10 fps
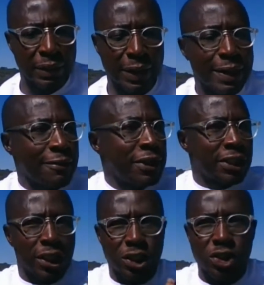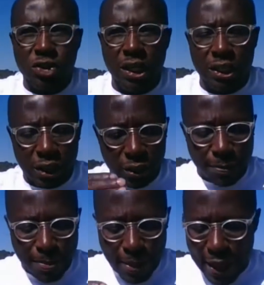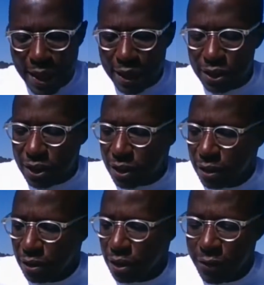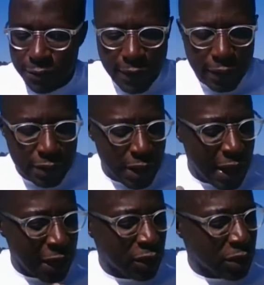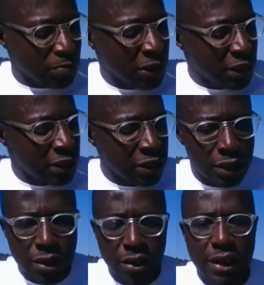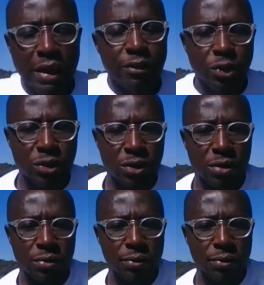In every church structure, there is different accountability levels.